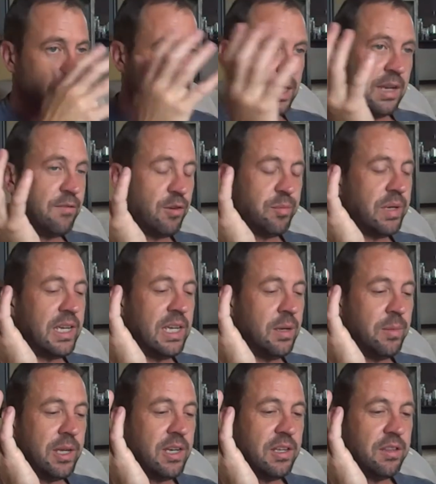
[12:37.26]
never pay
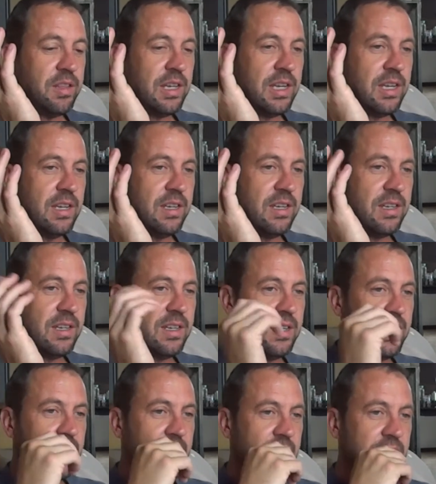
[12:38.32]
him anything,
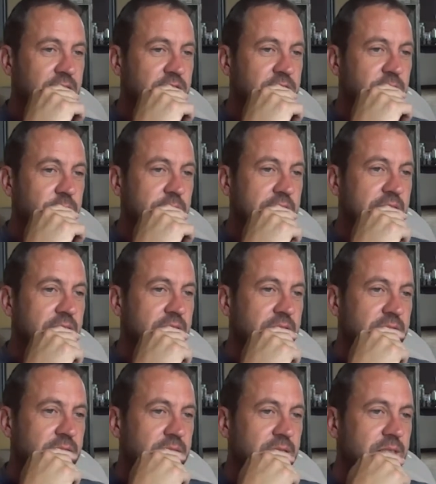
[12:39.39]
and it still get
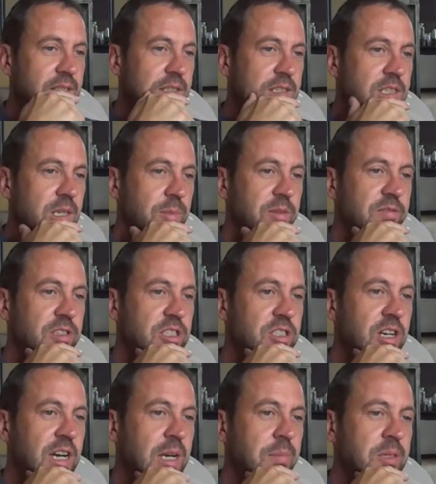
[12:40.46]
some of his
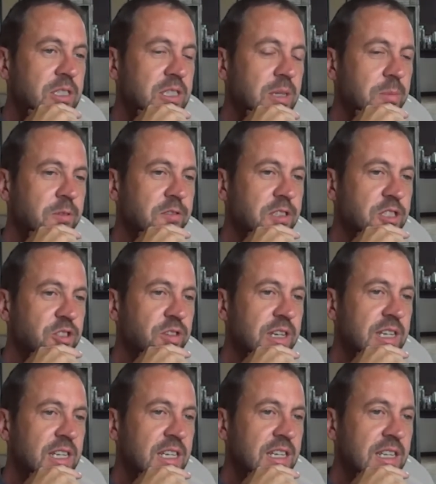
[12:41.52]
time and some of his
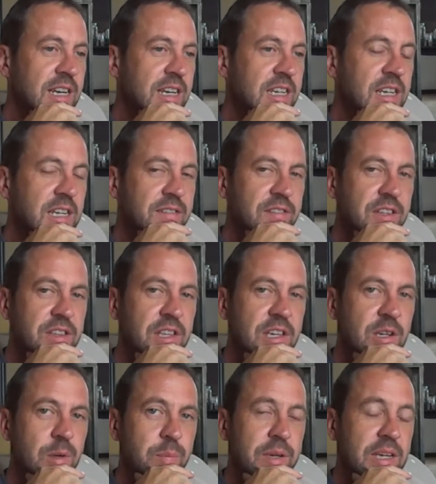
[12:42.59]
training and that kind of a
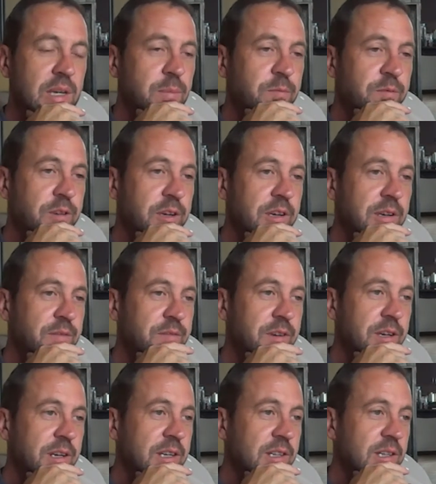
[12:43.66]
thing, or pay him very
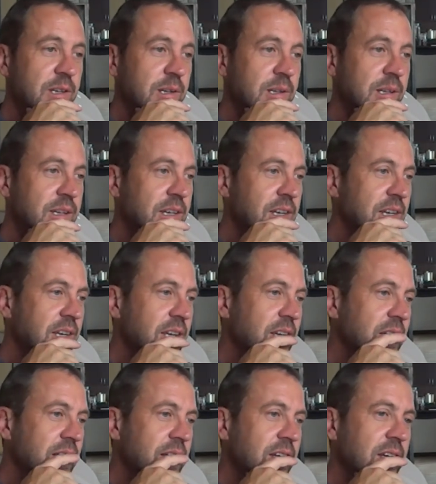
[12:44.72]
very little.
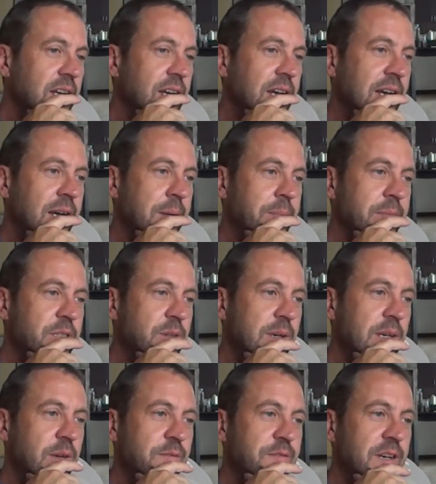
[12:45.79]
Um, so I
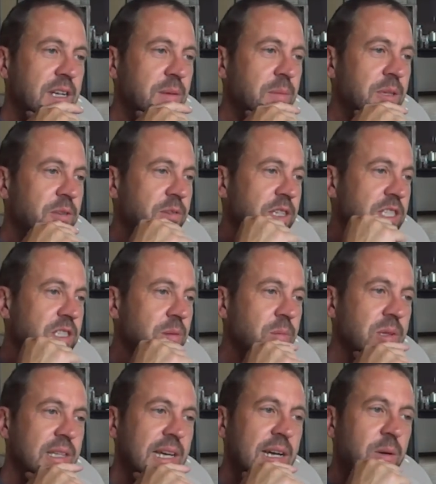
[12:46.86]
don't find him
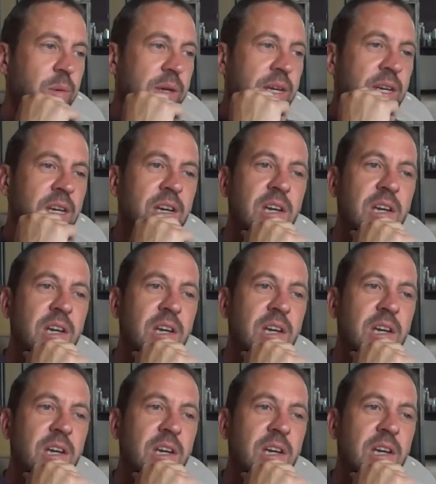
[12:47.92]
unreasonable that way.